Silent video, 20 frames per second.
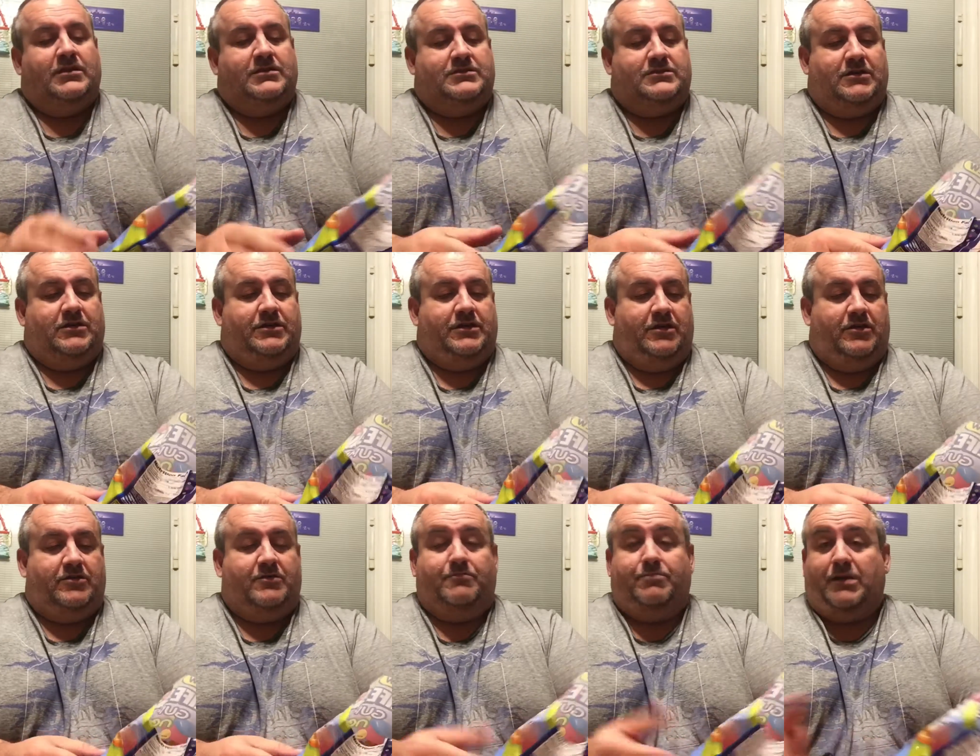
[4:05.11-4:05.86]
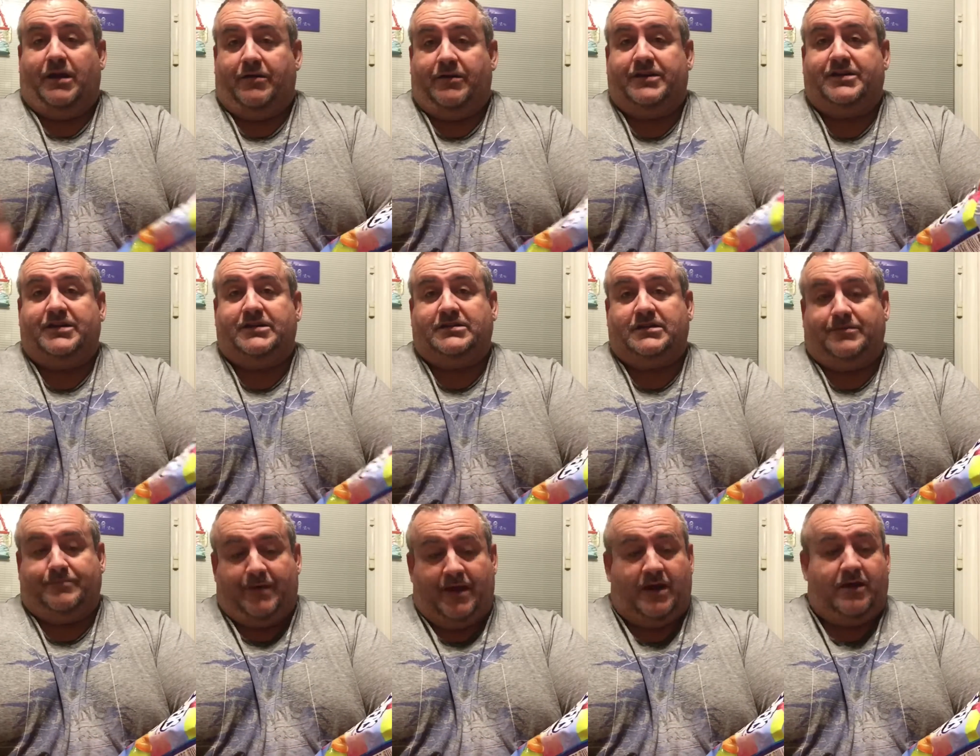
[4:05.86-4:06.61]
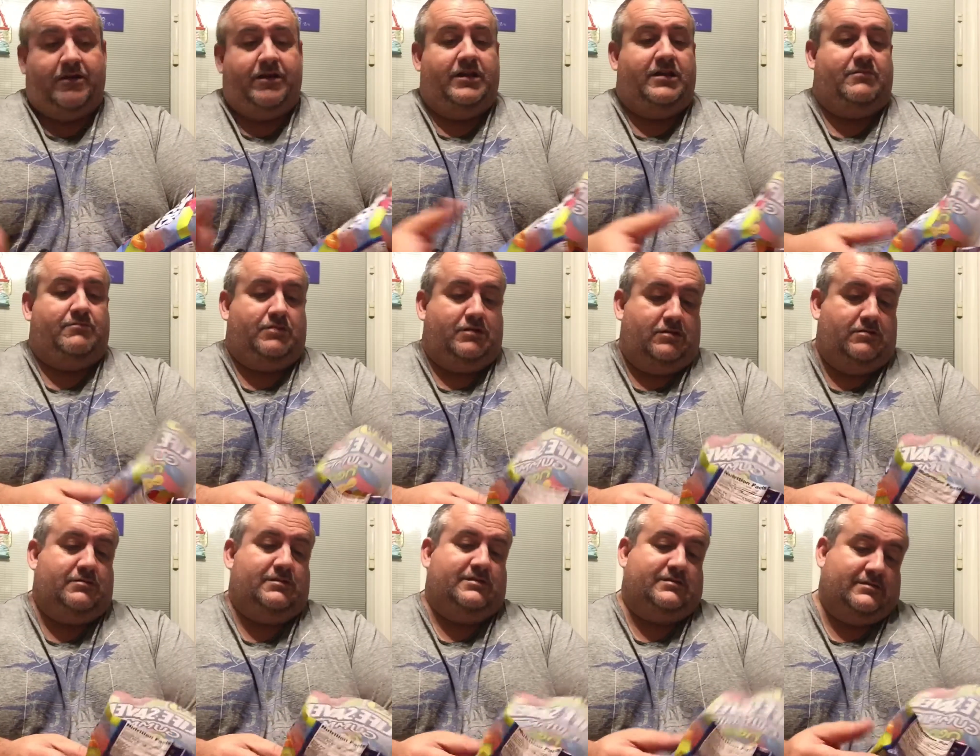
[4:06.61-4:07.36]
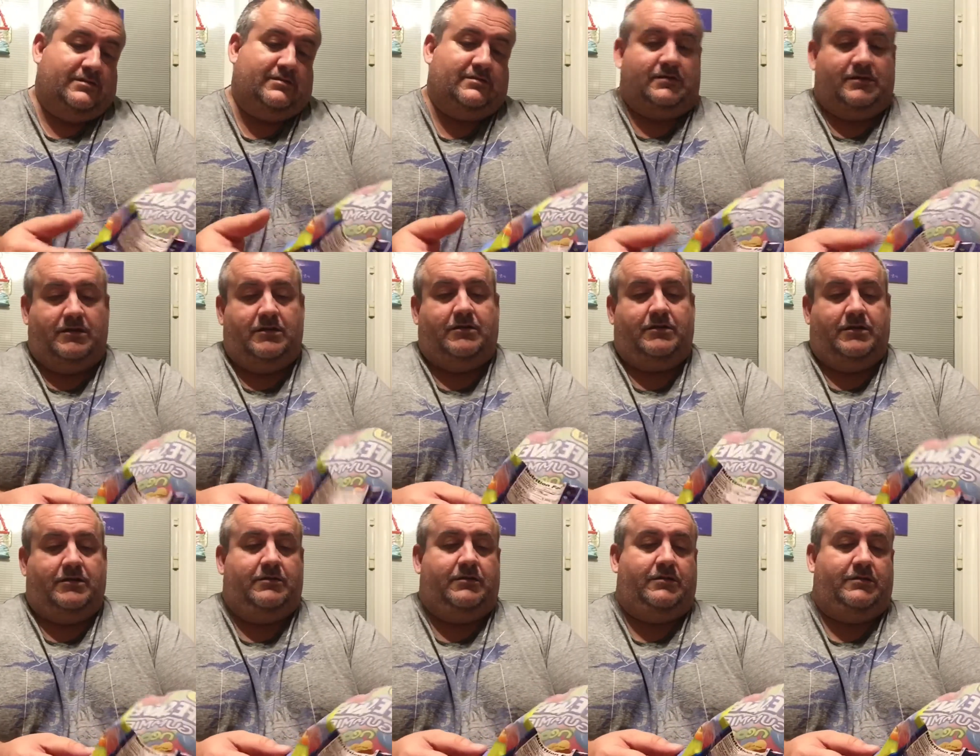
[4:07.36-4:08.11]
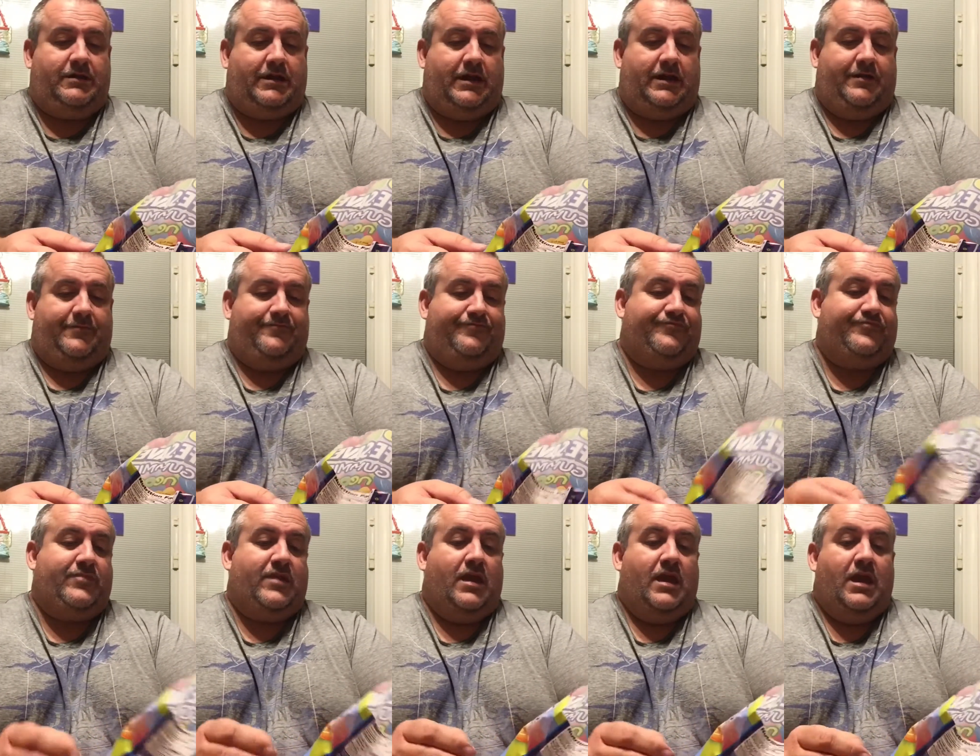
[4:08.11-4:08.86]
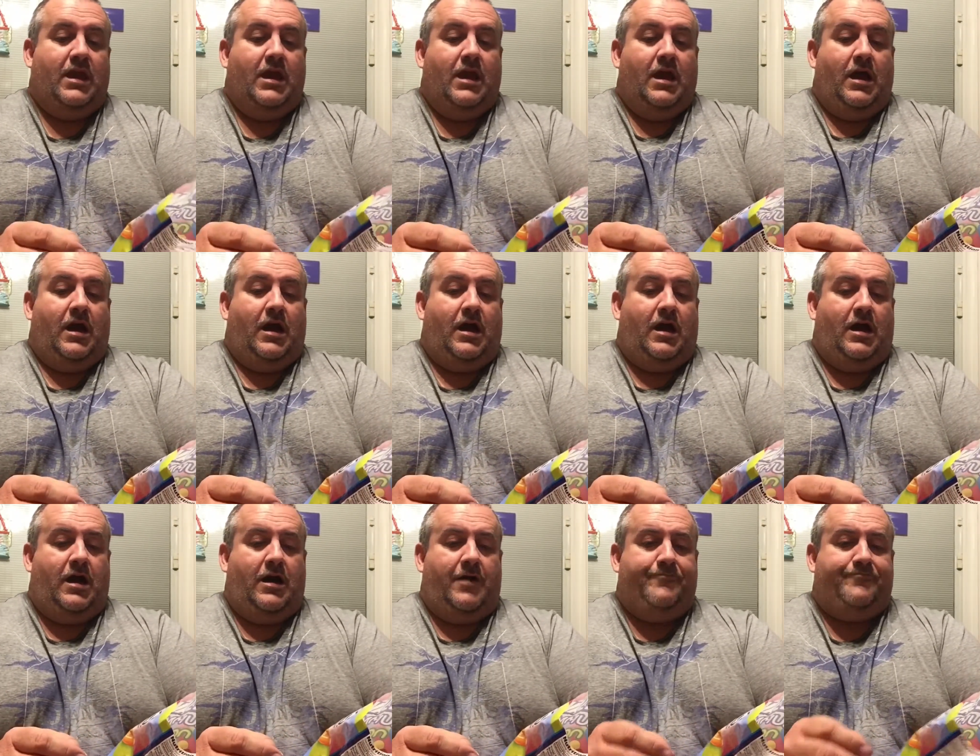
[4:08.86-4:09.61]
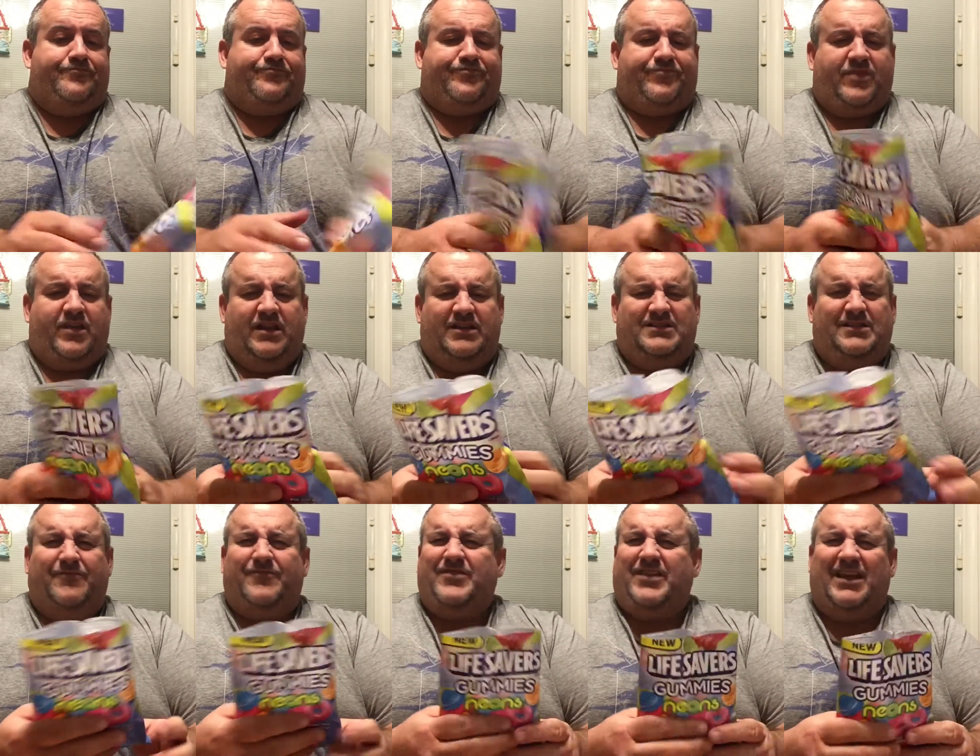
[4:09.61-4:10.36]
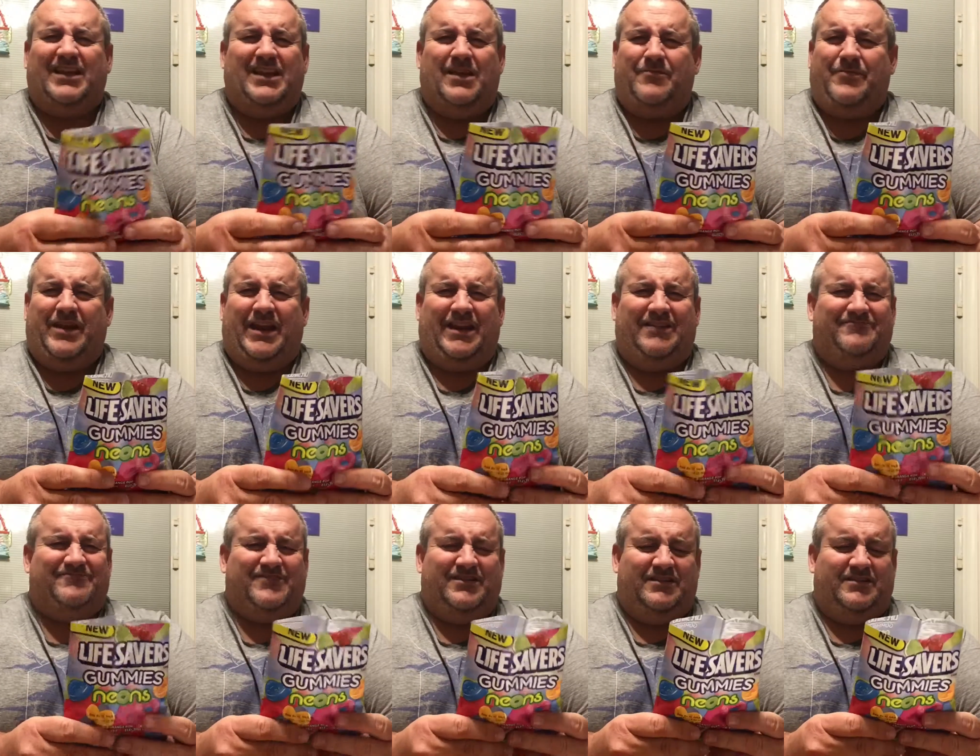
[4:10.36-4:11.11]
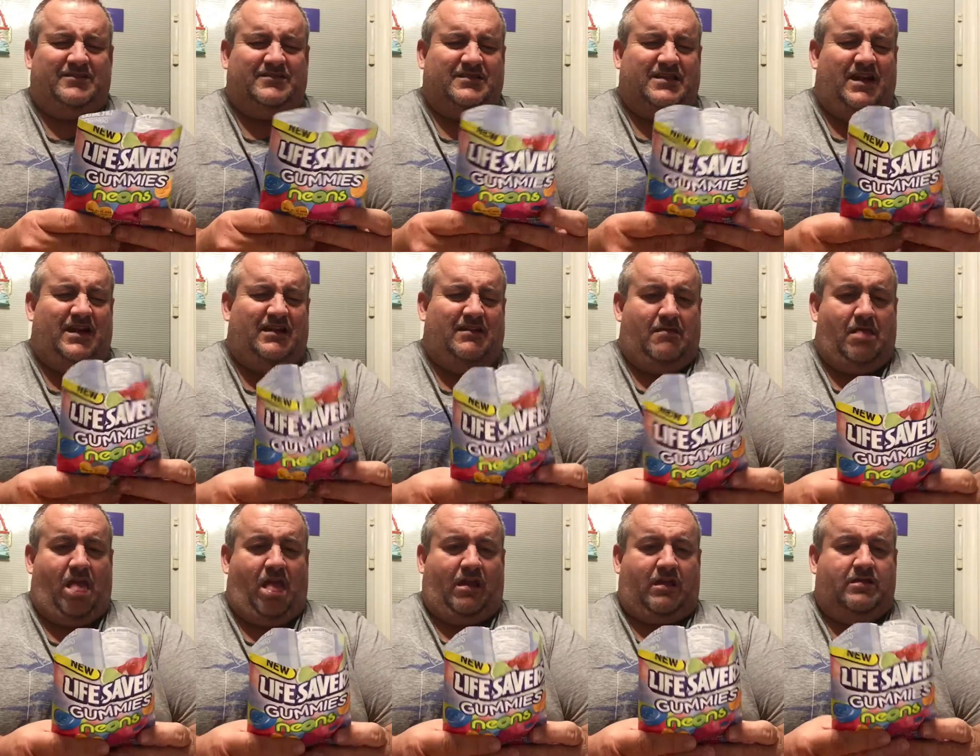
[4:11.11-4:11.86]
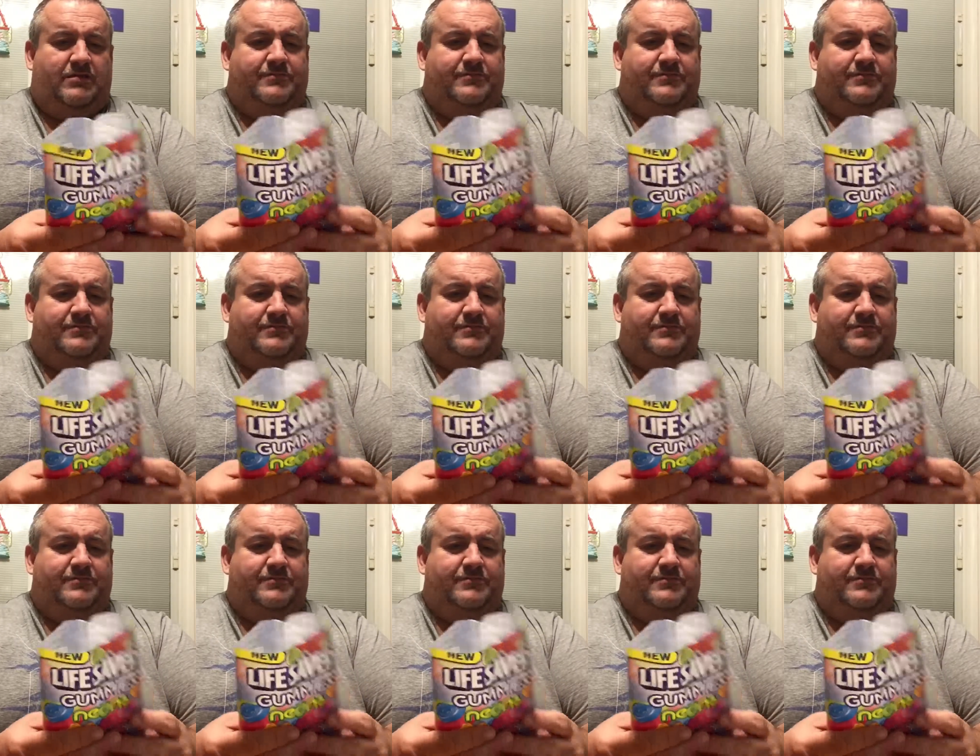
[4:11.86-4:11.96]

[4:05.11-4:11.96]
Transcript: So, you know, the berry tastes like berry, the blue, you know, you, you get it. Um, except for that lemonade. It's kind of...